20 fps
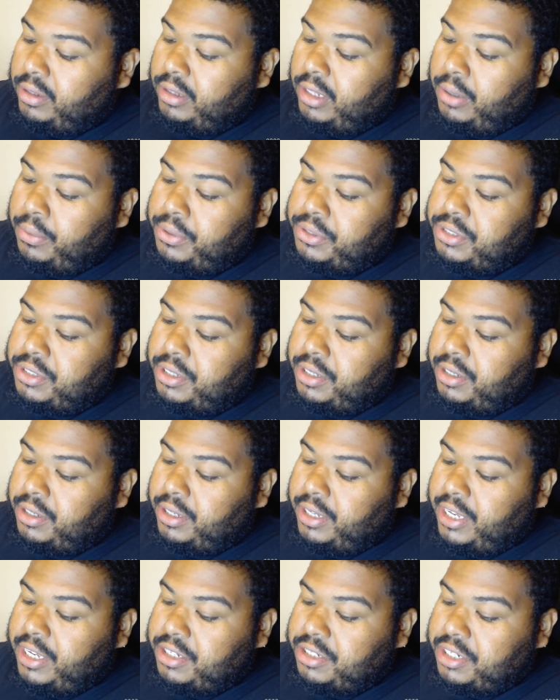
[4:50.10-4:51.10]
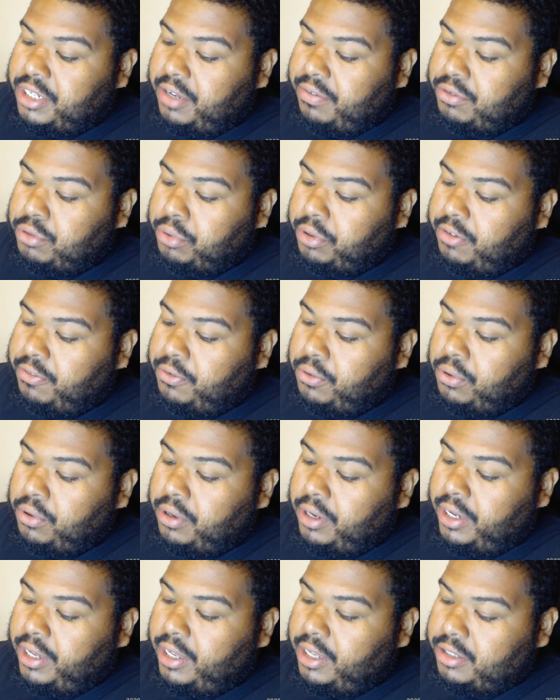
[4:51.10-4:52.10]
That was a SD of
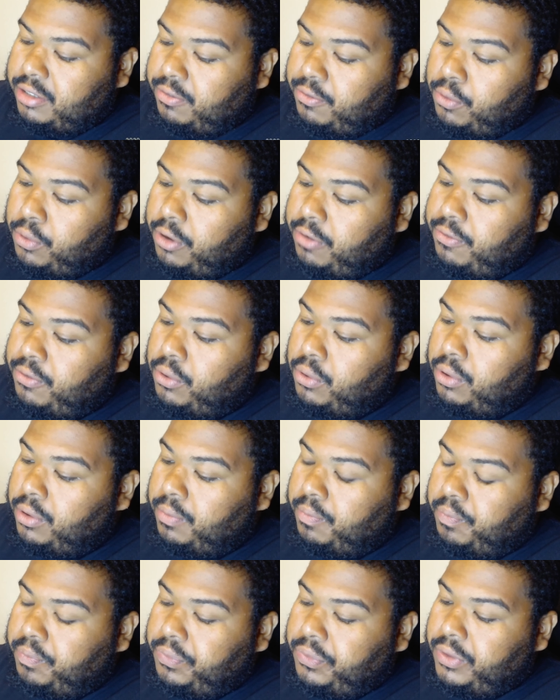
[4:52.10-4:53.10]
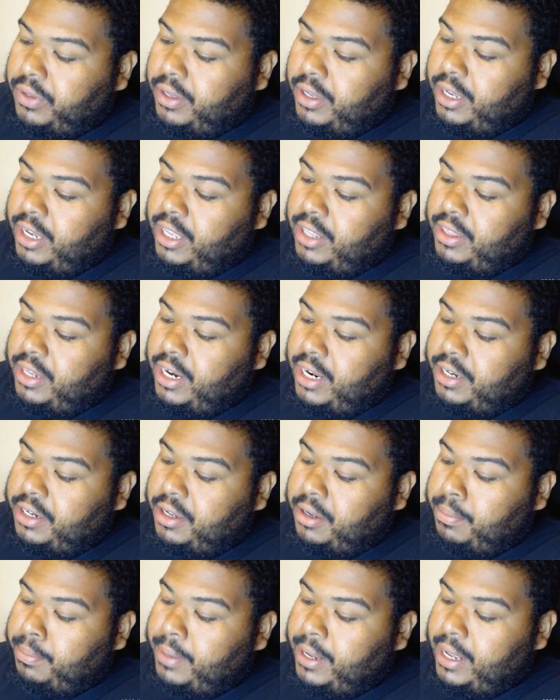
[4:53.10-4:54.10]
24, ES of 44. And then I
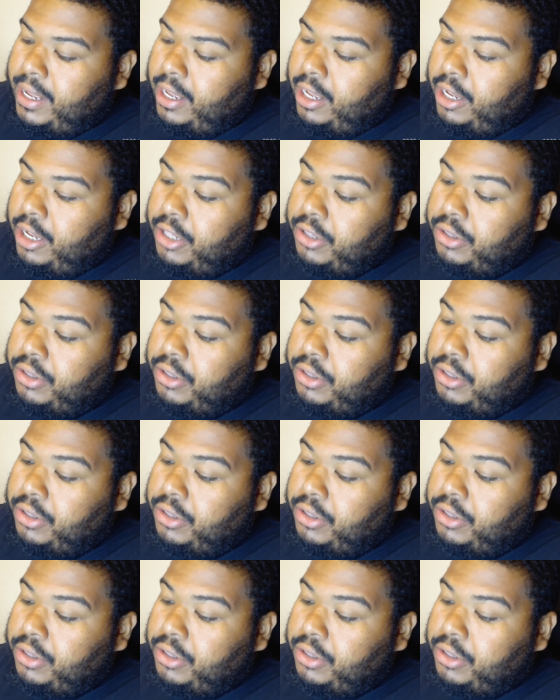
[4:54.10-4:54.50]
done my